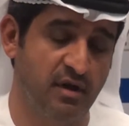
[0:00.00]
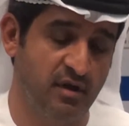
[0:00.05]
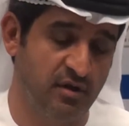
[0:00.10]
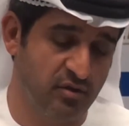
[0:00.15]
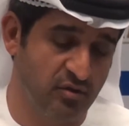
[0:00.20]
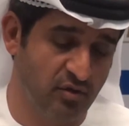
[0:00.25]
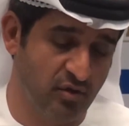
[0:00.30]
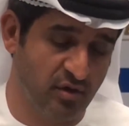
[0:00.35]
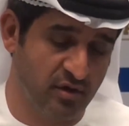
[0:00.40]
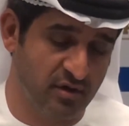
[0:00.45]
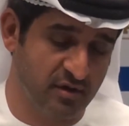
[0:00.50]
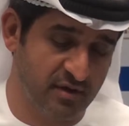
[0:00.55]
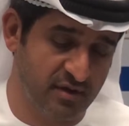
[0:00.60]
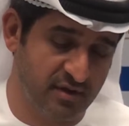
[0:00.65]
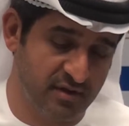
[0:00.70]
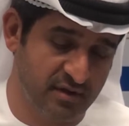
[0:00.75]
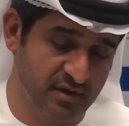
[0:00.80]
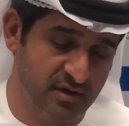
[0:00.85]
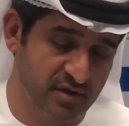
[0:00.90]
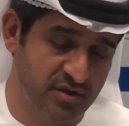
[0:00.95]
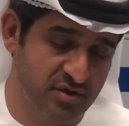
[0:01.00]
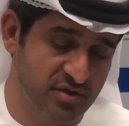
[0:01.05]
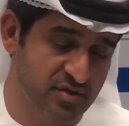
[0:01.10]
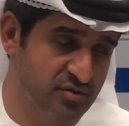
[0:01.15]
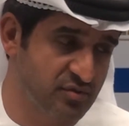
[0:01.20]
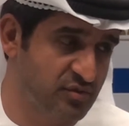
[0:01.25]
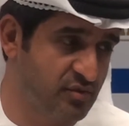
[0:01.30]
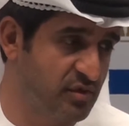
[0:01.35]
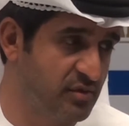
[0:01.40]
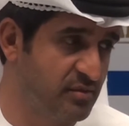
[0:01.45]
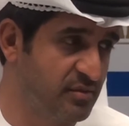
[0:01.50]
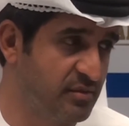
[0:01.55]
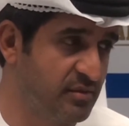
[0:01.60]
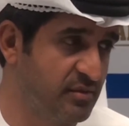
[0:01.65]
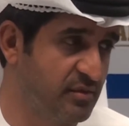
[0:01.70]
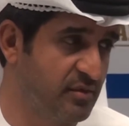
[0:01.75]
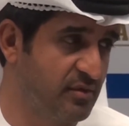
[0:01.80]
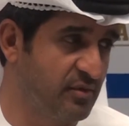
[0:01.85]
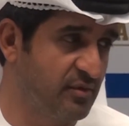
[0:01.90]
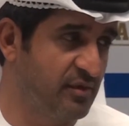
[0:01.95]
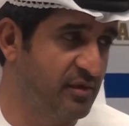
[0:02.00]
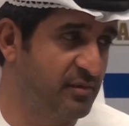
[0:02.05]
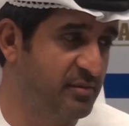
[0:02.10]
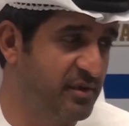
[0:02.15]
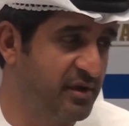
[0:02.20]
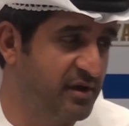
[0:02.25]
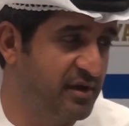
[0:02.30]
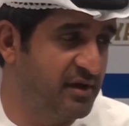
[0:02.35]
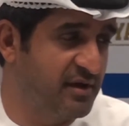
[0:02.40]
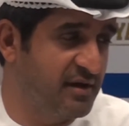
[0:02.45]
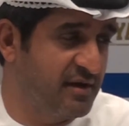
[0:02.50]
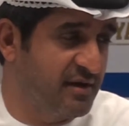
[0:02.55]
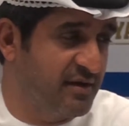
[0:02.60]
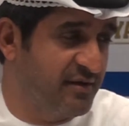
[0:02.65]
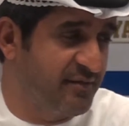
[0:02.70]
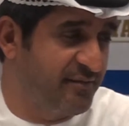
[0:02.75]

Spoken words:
the indoor tennis, will be